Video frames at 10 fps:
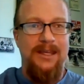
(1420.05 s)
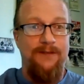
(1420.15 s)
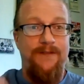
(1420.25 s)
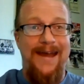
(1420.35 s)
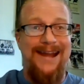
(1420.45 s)

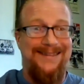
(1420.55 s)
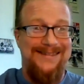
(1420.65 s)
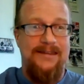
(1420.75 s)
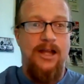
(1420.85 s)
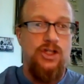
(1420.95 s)
in fact,
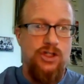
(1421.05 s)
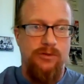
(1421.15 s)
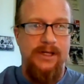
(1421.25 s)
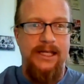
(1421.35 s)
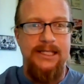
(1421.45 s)

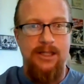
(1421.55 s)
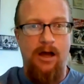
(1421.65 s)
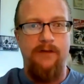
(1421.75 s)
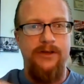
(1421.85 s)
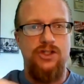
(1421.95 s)
centuries
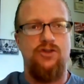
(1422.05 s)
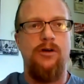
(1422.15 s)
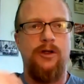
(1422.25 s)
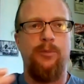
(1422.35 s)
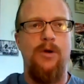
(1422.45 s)
of
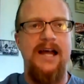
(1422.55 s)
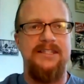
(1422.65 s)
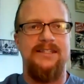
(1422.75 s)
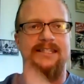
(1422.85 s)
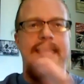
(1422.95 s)
historical
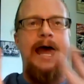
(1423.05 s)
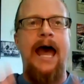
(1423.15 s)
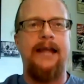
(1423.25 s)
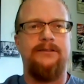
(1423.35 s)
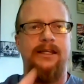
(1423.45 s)
processes
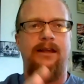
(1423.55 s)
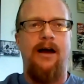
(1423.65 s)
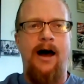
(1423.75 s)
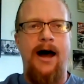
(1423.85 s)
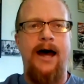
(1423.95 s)
acting
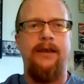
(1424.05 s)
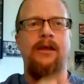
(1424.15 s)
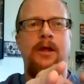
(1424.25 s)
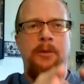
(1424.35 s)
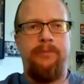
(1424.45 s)
on
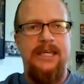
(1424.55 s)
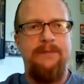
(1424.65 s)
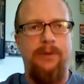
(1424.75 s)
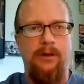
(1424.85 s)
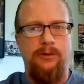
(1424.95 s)

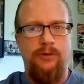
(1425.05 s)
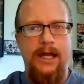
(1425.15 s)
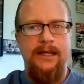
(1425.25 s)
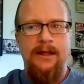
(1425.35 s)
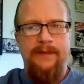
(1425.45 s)
people, right?